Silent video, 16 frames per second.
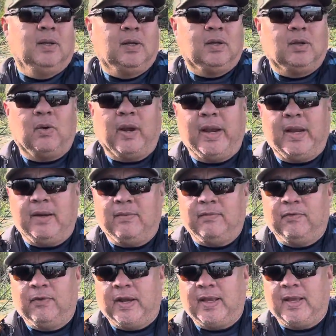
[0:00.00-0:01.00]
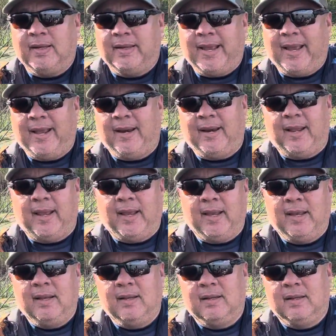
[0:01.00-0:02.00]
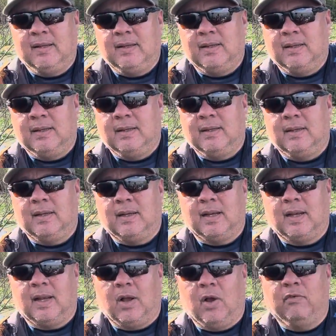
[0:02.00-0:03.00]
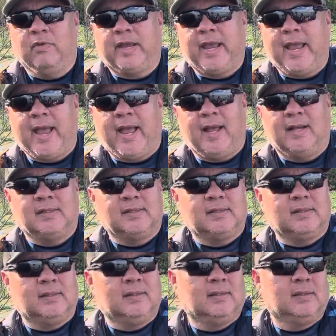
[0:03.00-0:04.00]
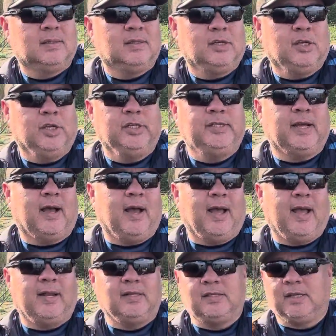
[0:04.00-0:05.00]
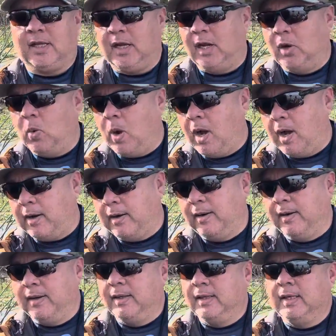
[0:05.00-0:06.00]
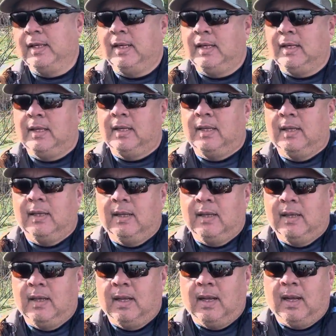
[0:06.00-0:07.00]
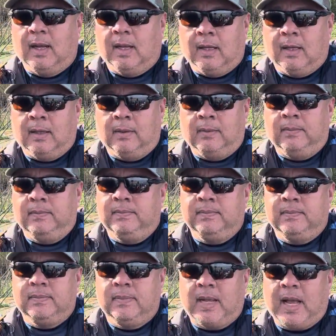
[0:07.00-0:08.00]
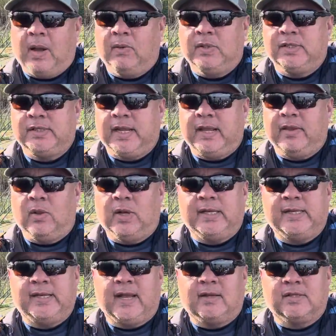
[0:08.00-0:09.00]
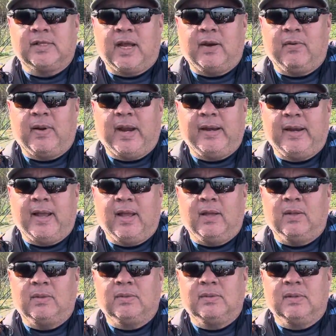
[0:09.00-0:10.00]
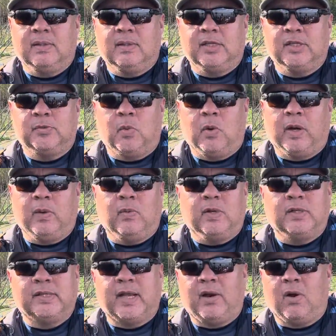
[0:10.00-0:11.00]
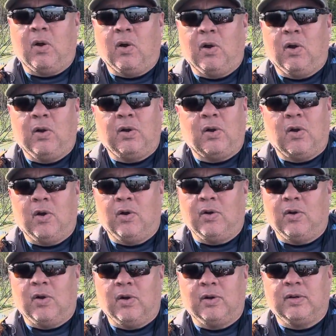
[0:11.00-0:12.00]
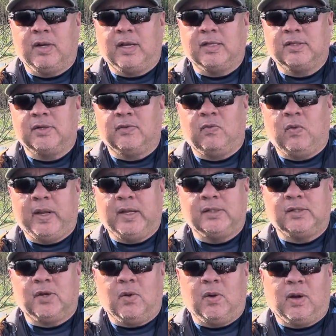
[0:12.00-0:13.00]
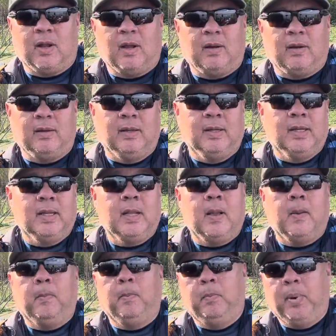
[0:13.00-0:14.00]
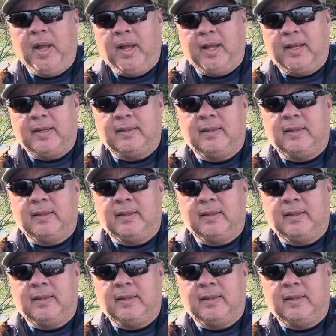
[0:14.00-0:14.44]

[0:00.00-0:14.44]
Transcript: Great freaking day today. Overcast, good tides, clear water. I would say the only downside right now this morning was that hard gust of winds going on. But